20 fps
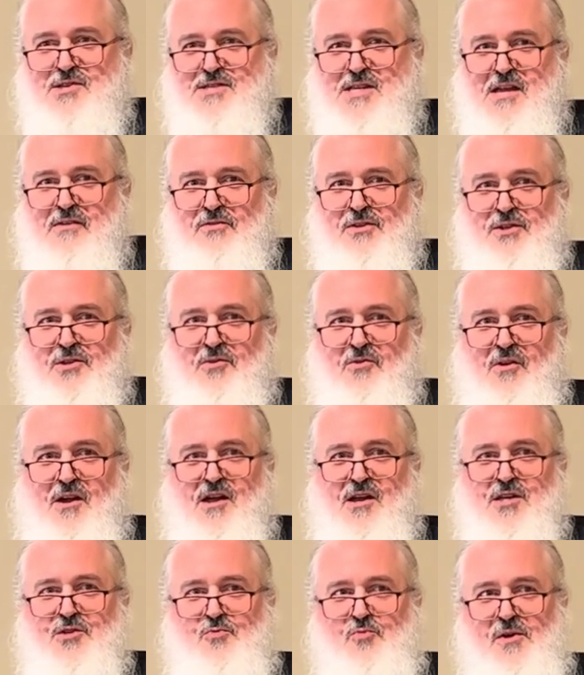Stephen the
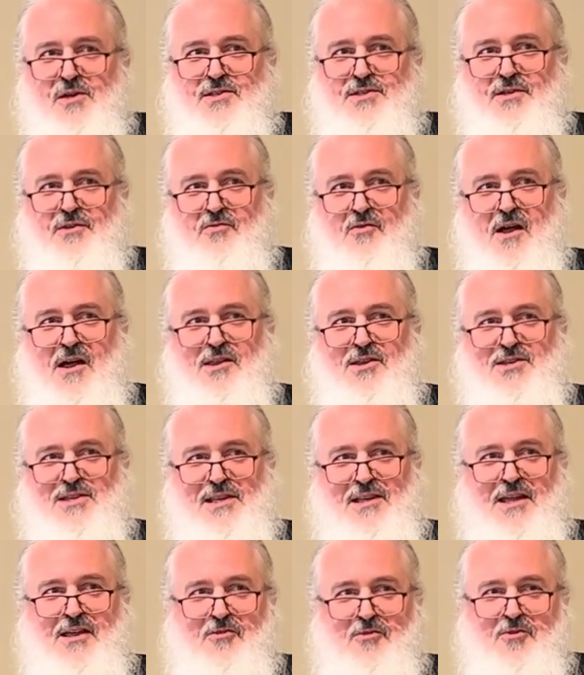Great was the greatest
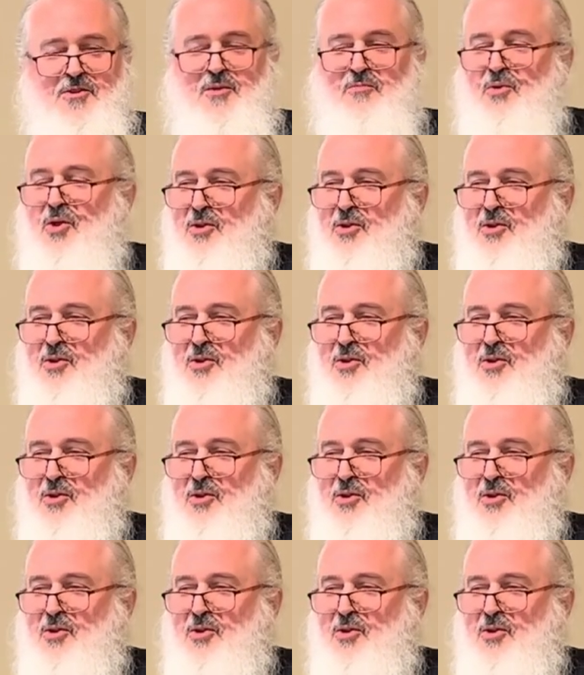leader that